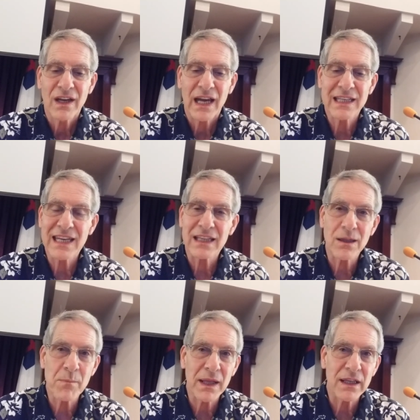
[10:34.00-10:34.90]
And yet, the
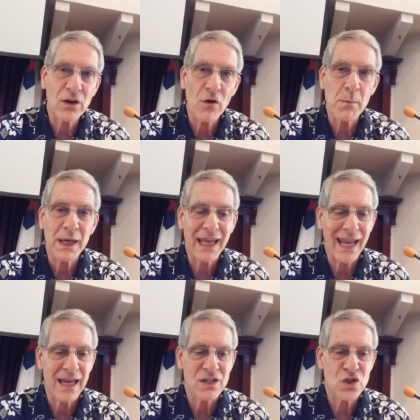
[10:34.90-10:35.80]
melanoma
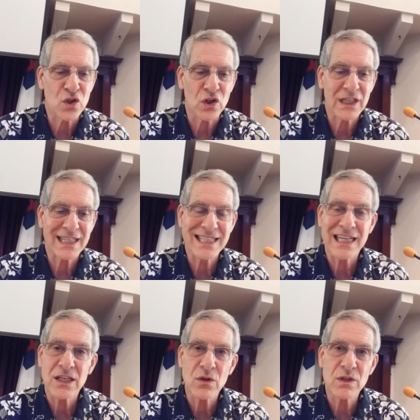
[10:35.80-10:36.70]
cancer
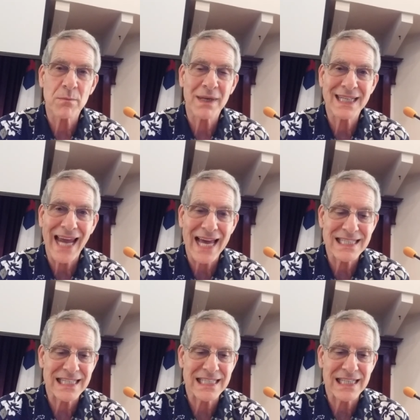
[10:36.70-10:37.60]
continued to
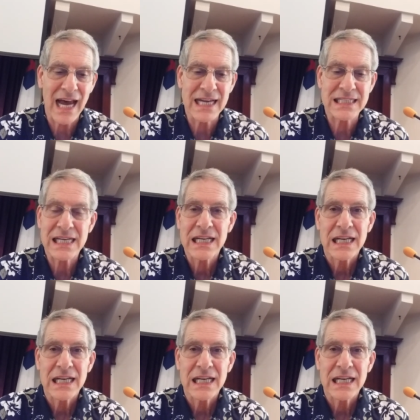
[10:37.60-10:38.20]
metastasize